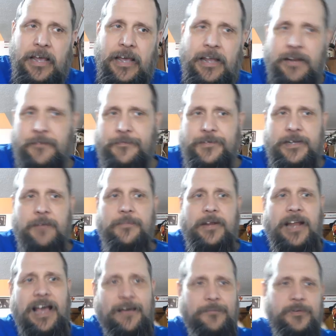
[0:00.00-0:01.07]
And if
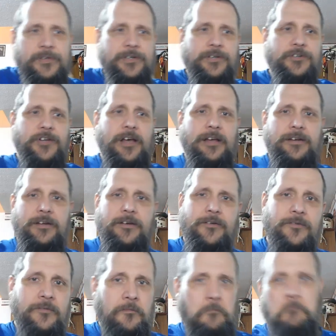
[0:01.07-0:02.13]
something happens to John
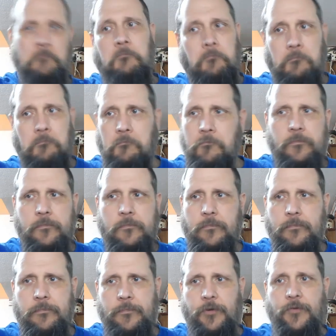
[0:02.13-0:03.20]
Doe,
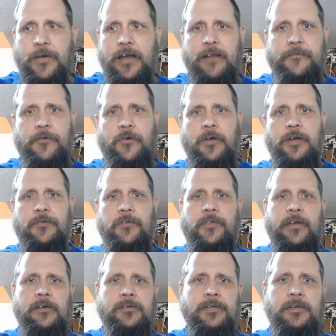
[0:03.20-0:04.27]
you're out of your
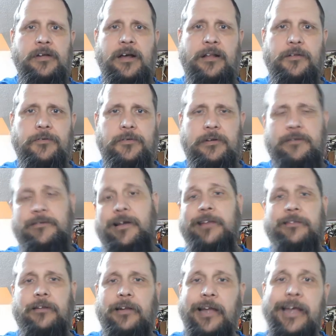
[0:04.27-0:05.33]
$100,000. Now, you
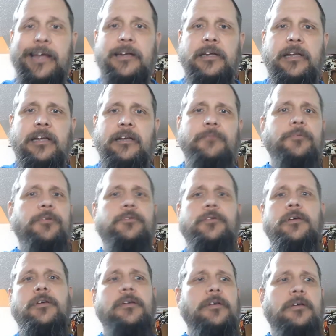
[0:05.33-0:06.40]
got the land again,
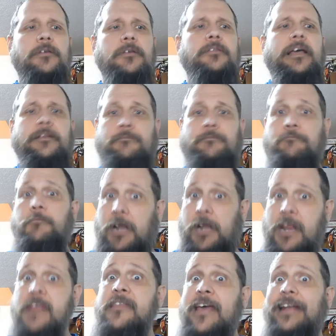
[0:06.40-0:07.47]
but that
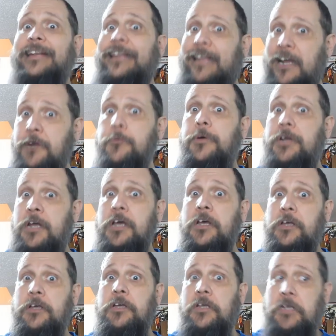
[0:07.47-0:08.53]
money, that liquid
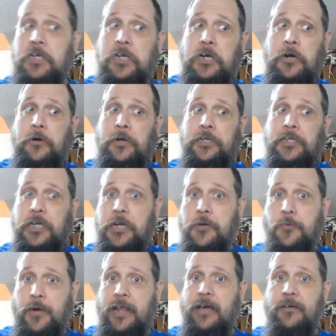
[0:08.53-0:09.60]
currency
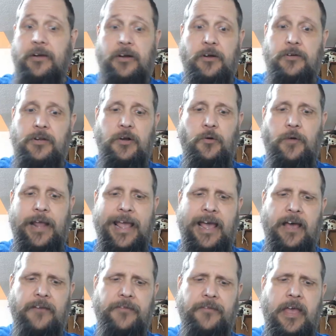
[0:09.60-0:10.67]
you were counting on, you don't
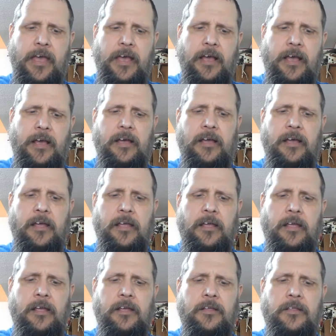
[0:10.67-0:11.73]
have.
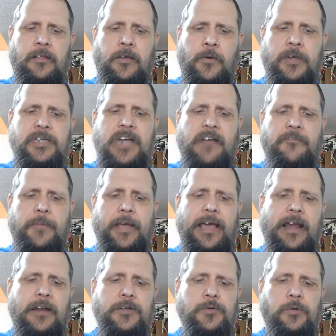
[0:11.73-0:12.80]
The U.S. government
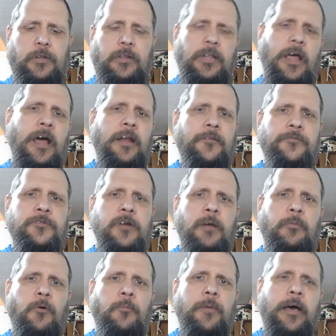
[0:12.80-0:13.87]
got into a lot of
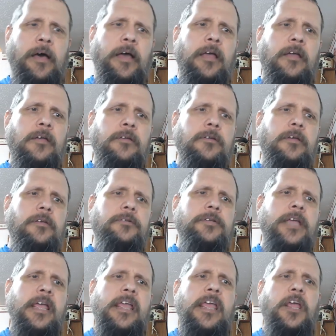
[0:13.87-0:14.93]
trouble by
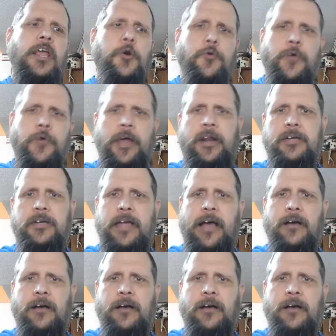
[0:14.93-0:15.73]
taking credit